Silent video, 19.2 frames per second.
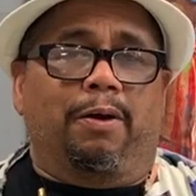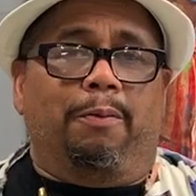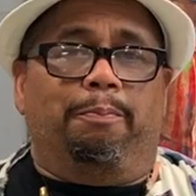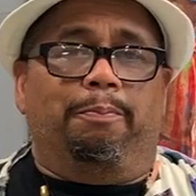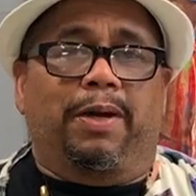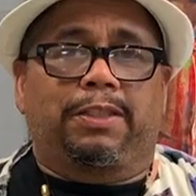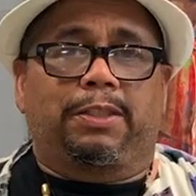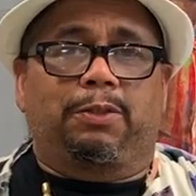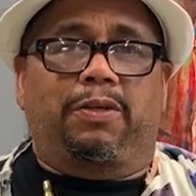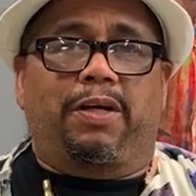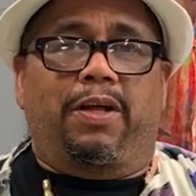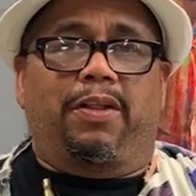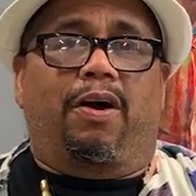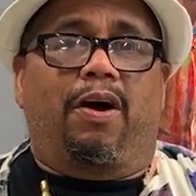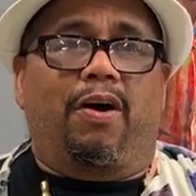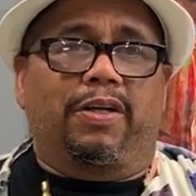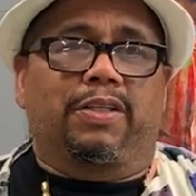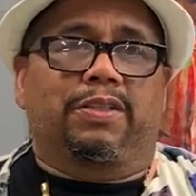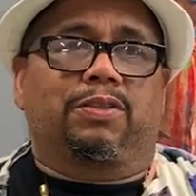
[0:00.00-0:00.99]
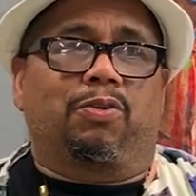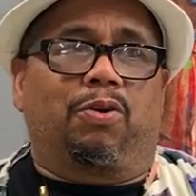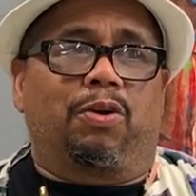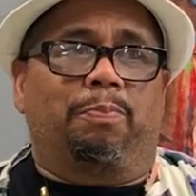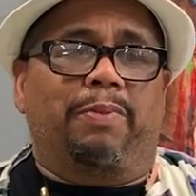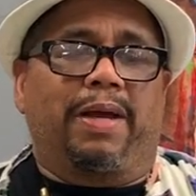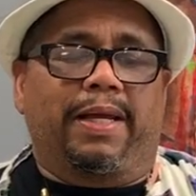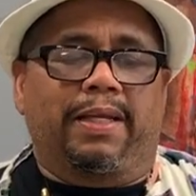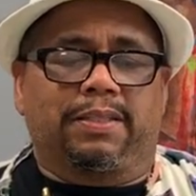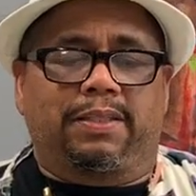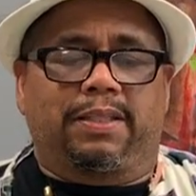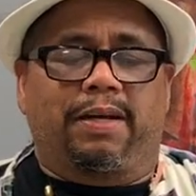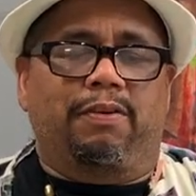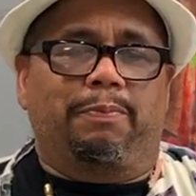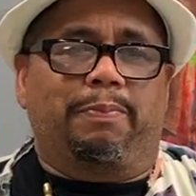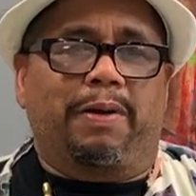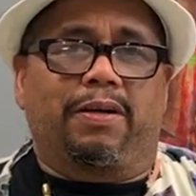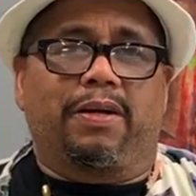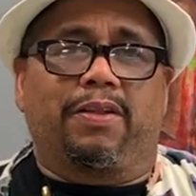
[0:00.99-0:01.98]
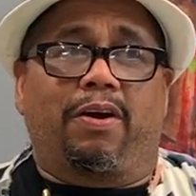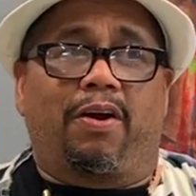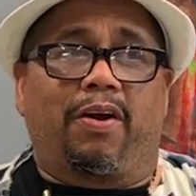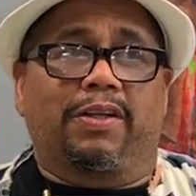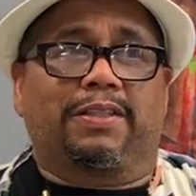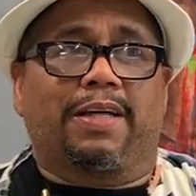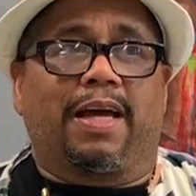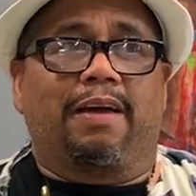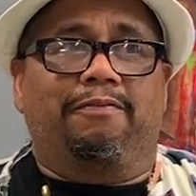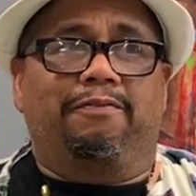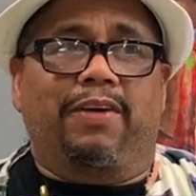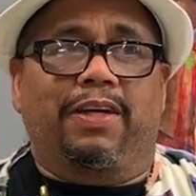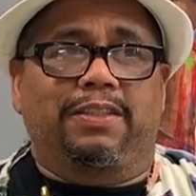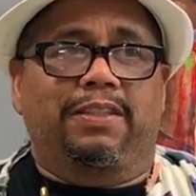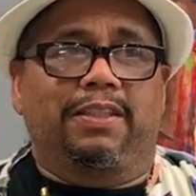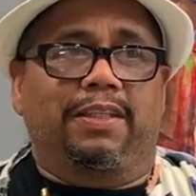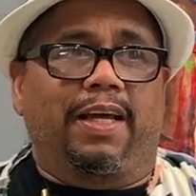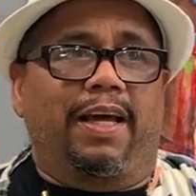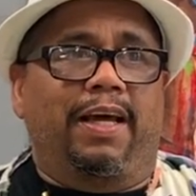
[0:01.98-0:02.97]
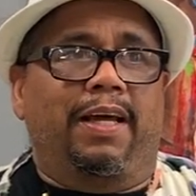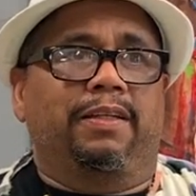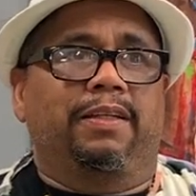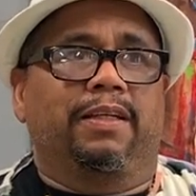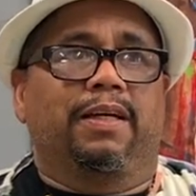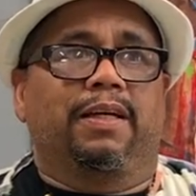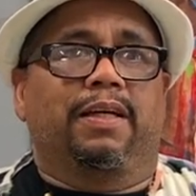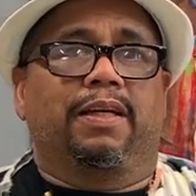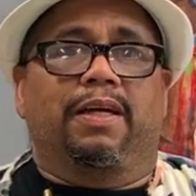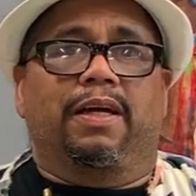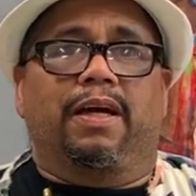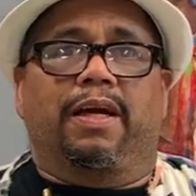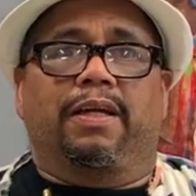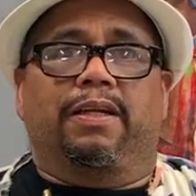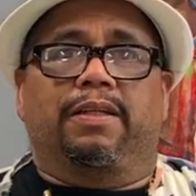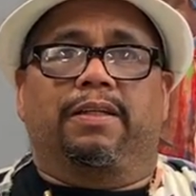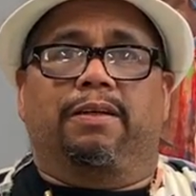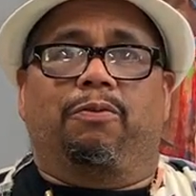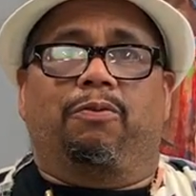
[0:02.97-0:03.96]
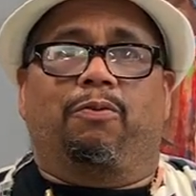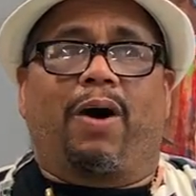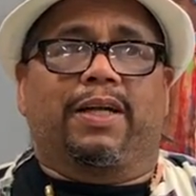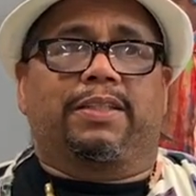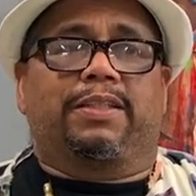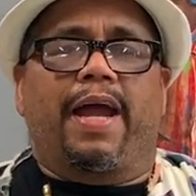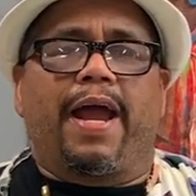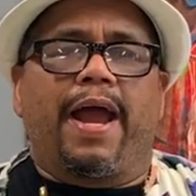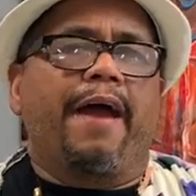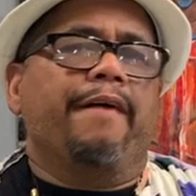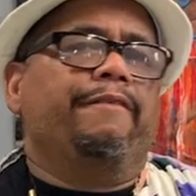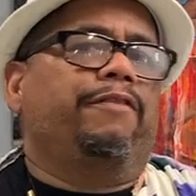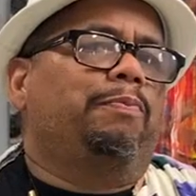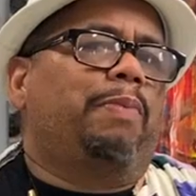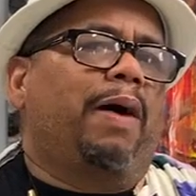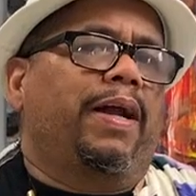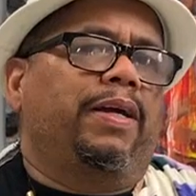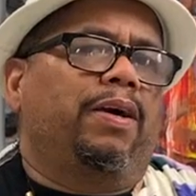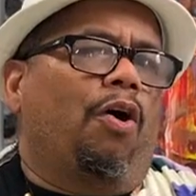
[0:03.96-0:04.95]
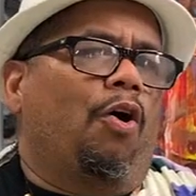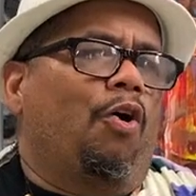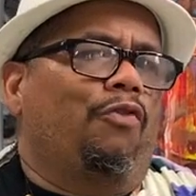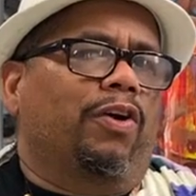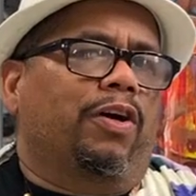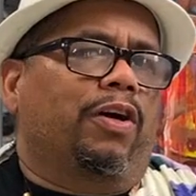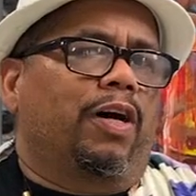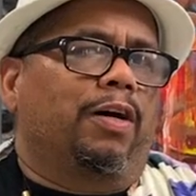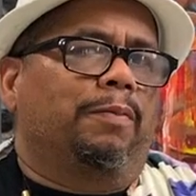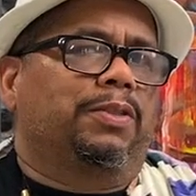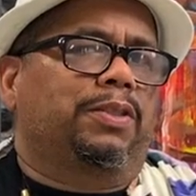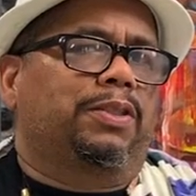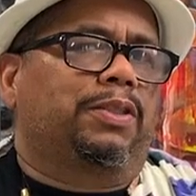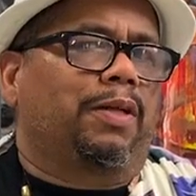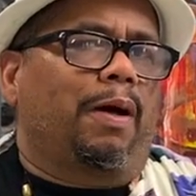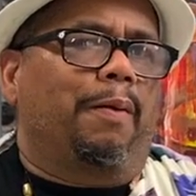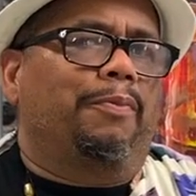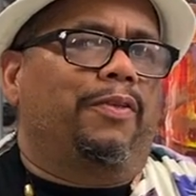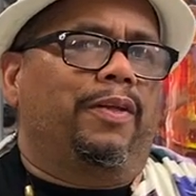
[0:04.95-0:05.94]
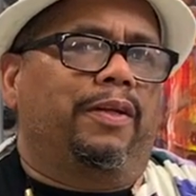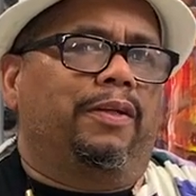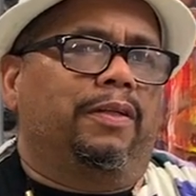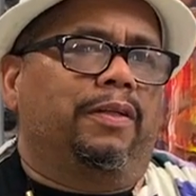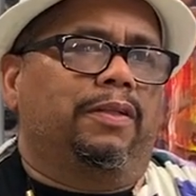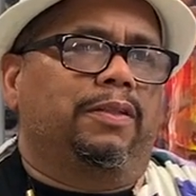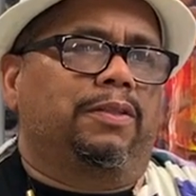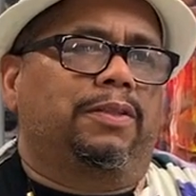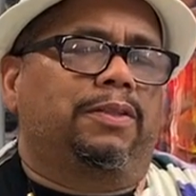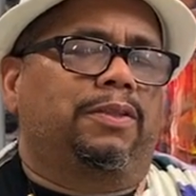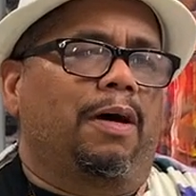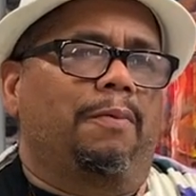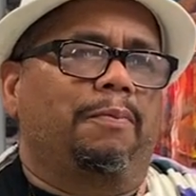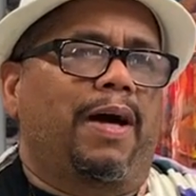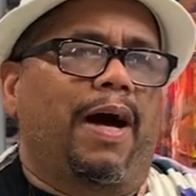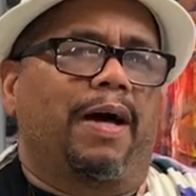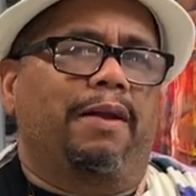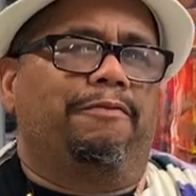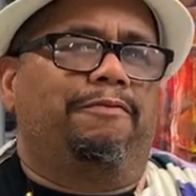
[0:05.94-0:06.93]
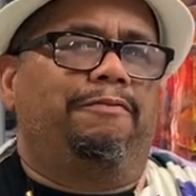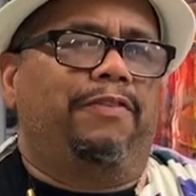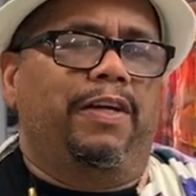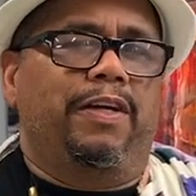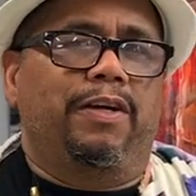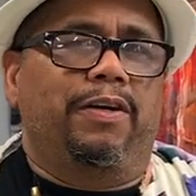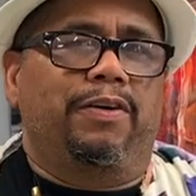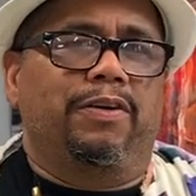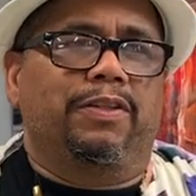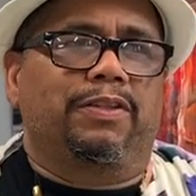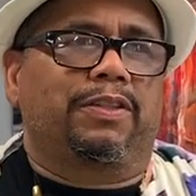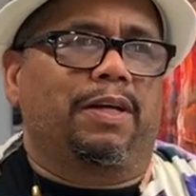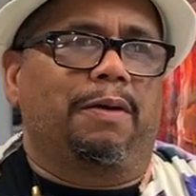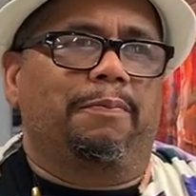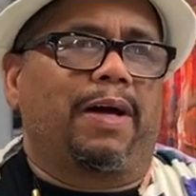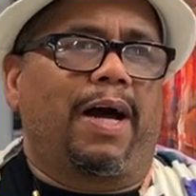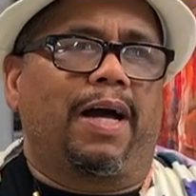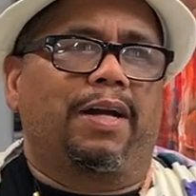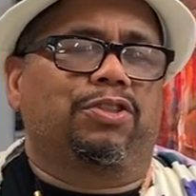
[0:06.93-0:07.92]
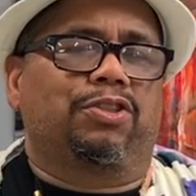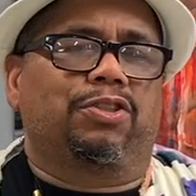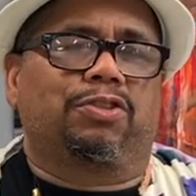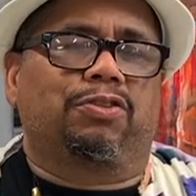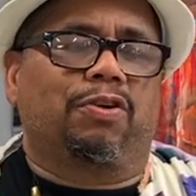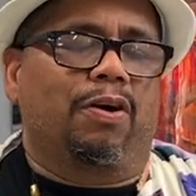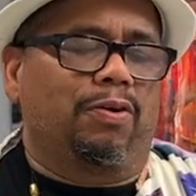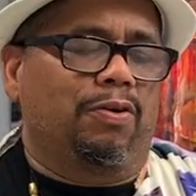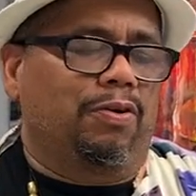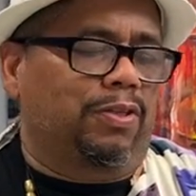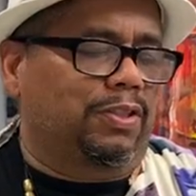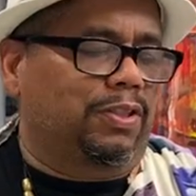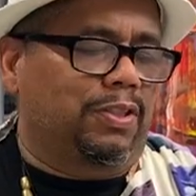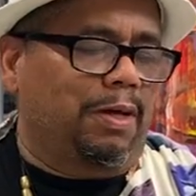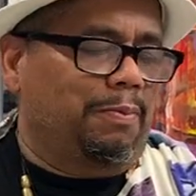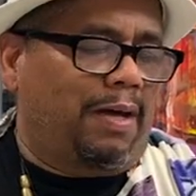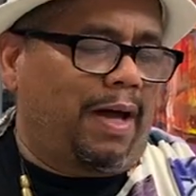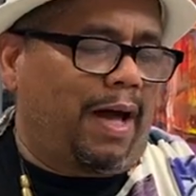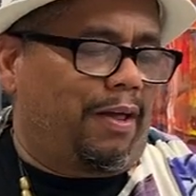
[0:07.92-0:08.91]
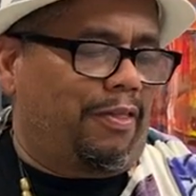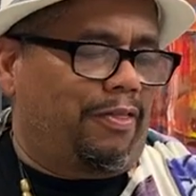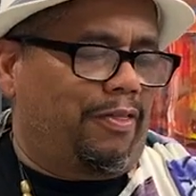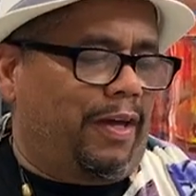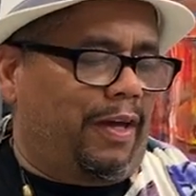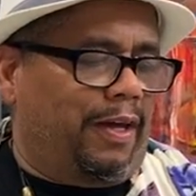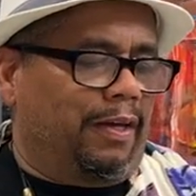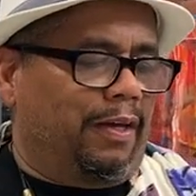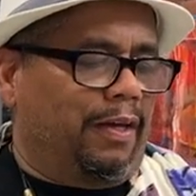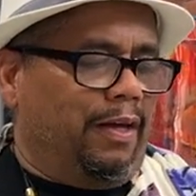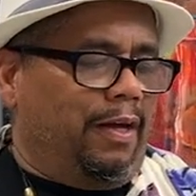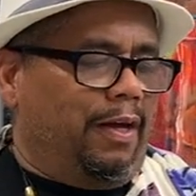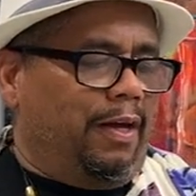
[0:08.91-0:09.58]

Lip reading: messing with other artists or making stuff about other artists, I investigate and watch everybody overcome something, some kind of fear, some kind of struggle, or some kind of thing.